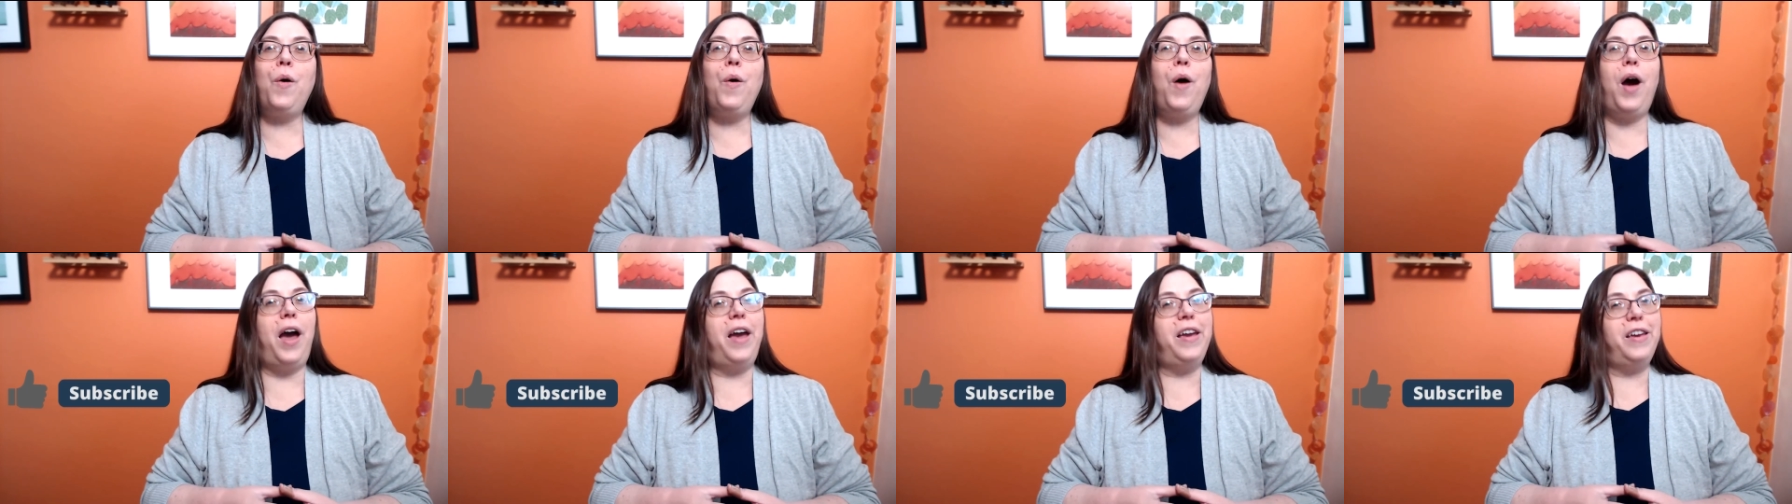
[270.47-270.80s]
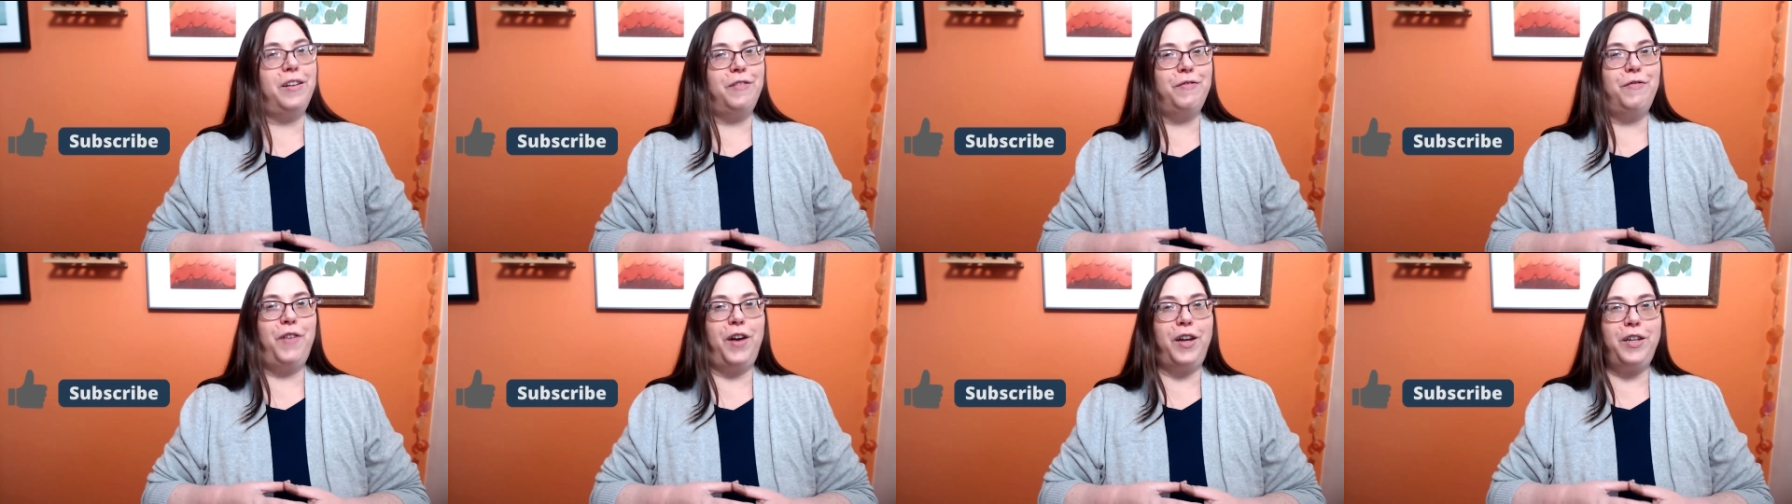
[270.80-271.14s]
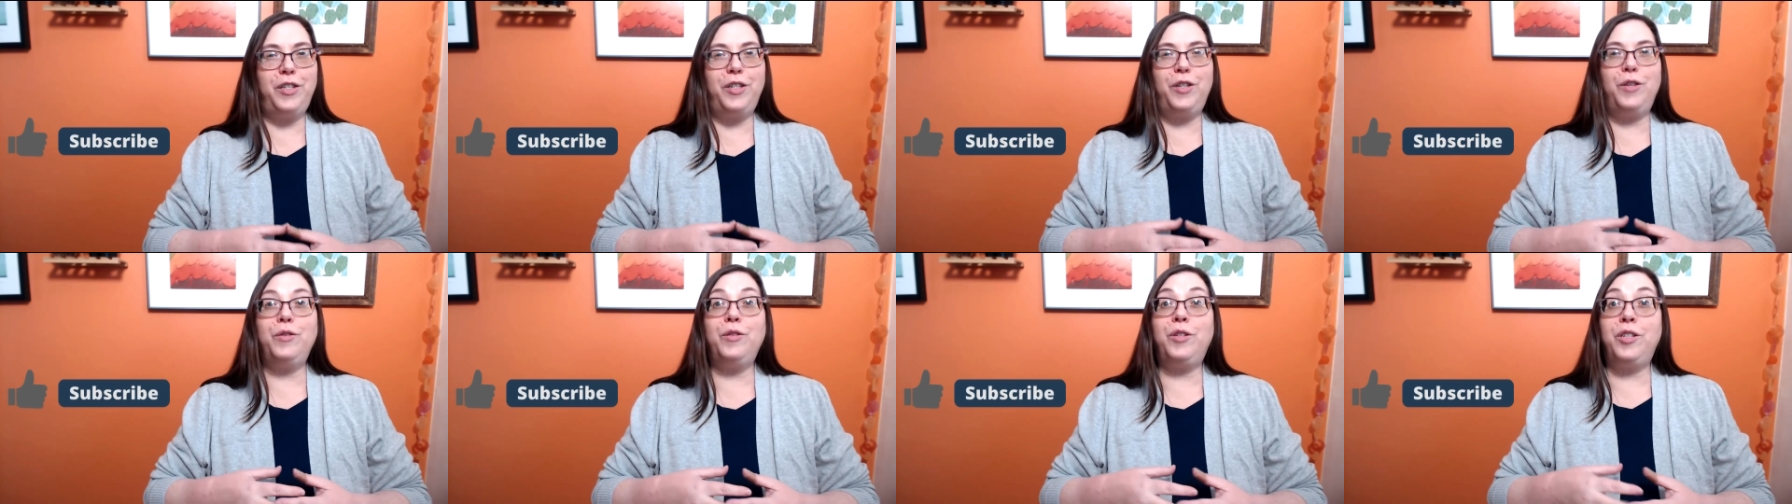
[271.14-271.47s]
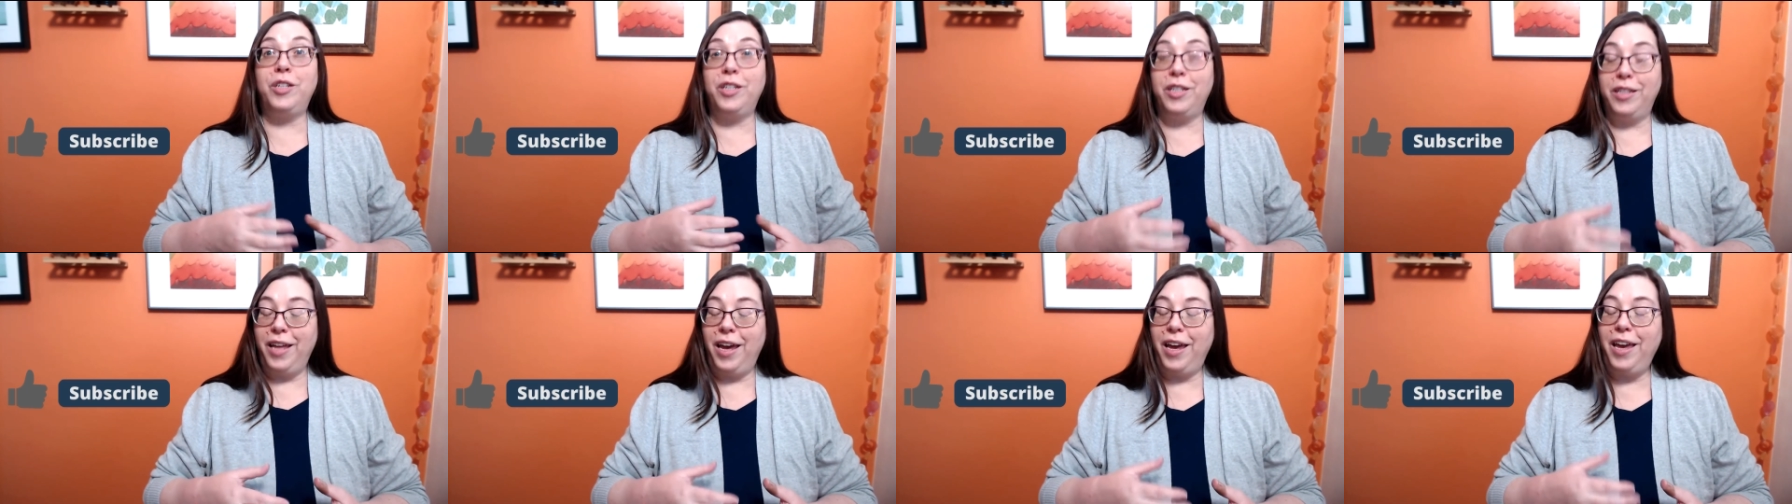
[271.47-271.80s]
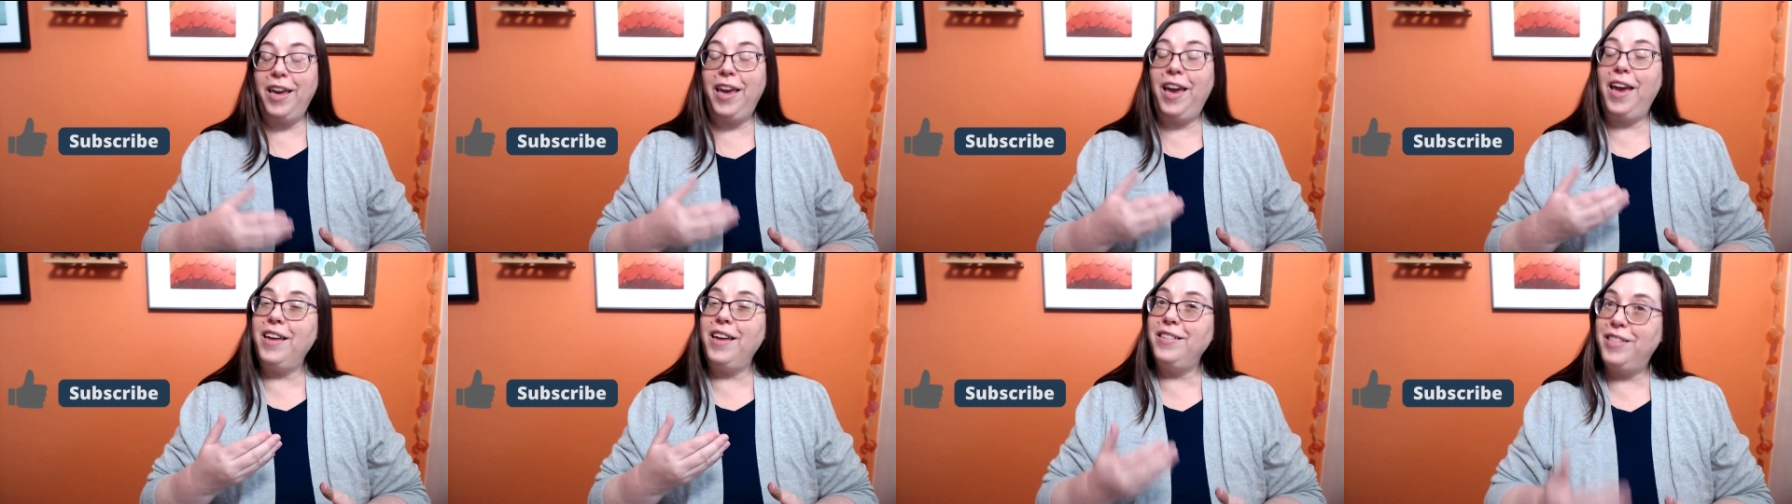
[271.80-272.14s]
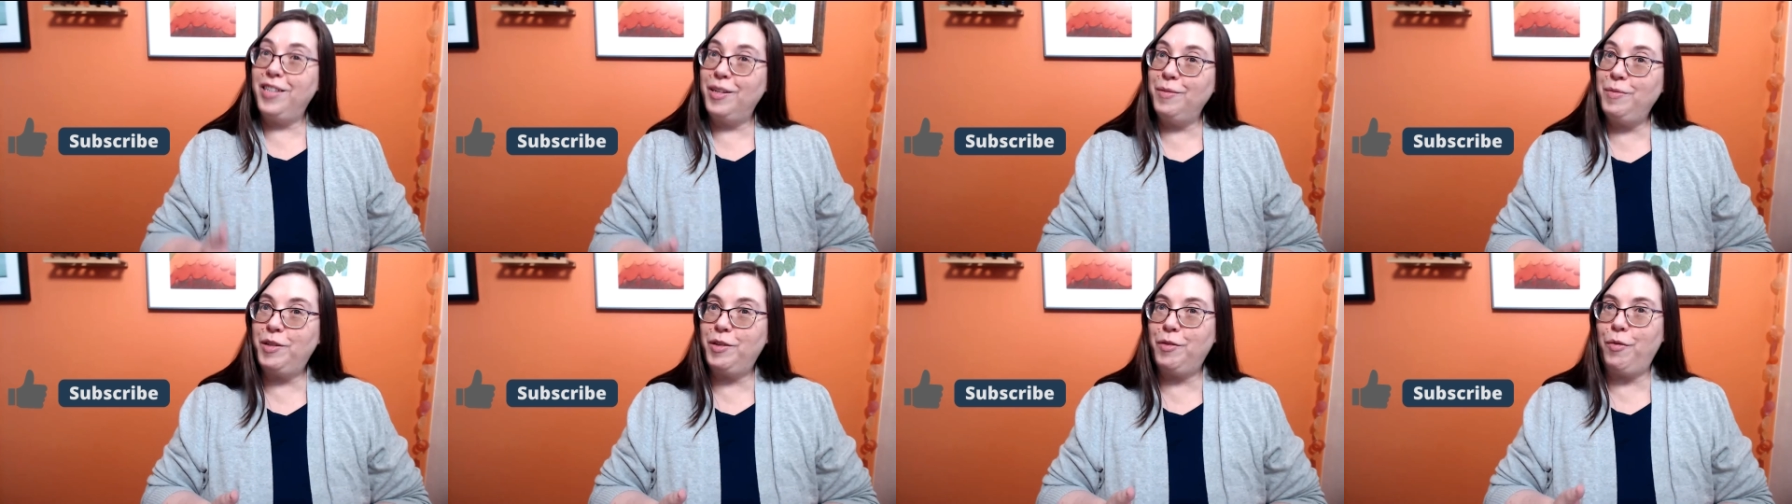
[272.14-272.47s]
I invite you to like and
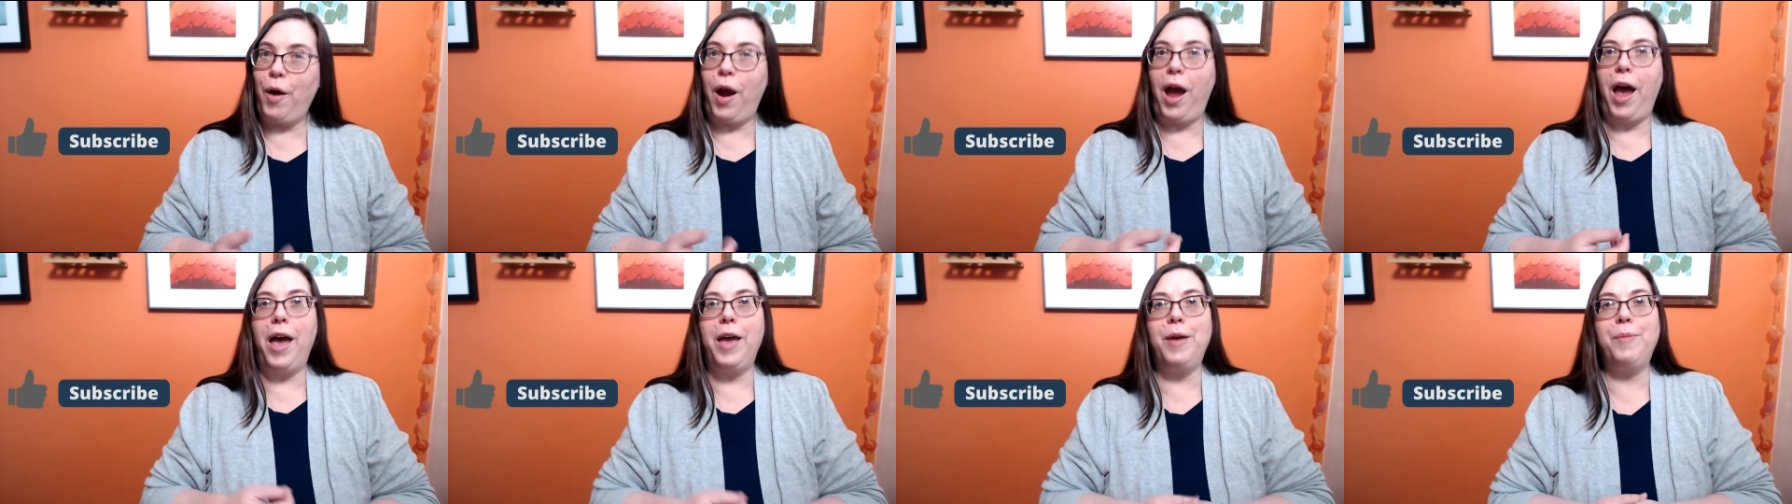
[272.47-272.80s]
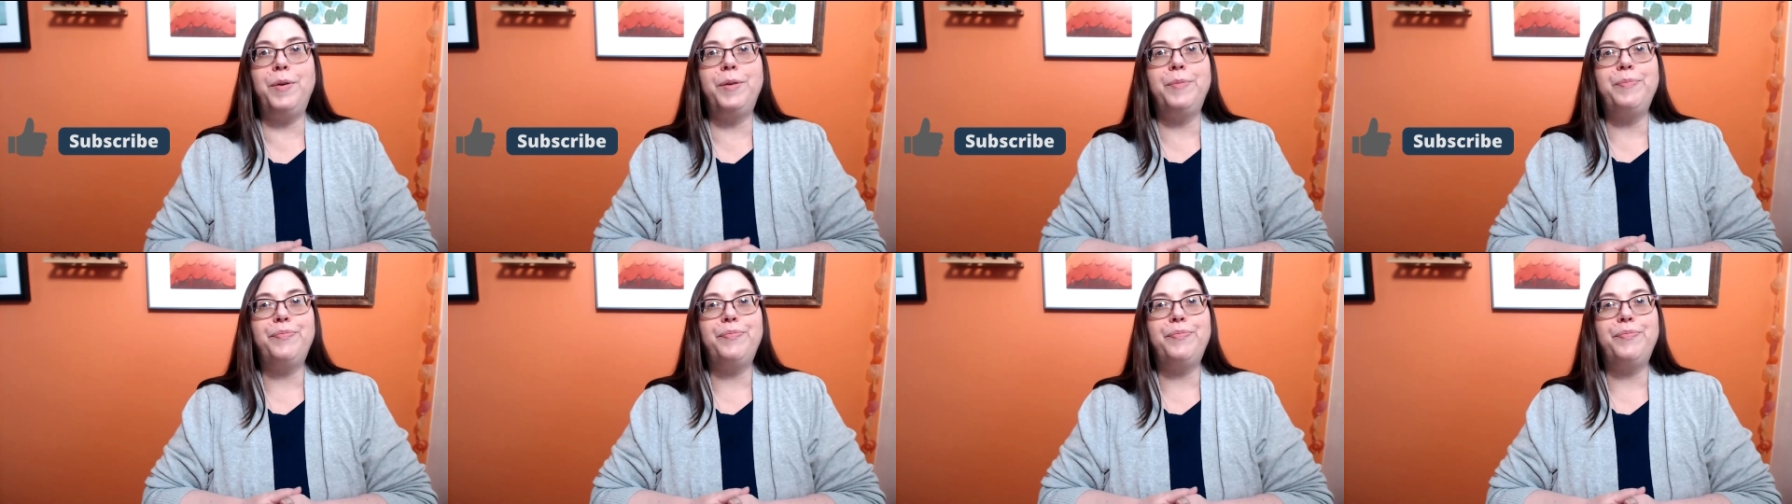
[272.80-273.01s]
subscribe.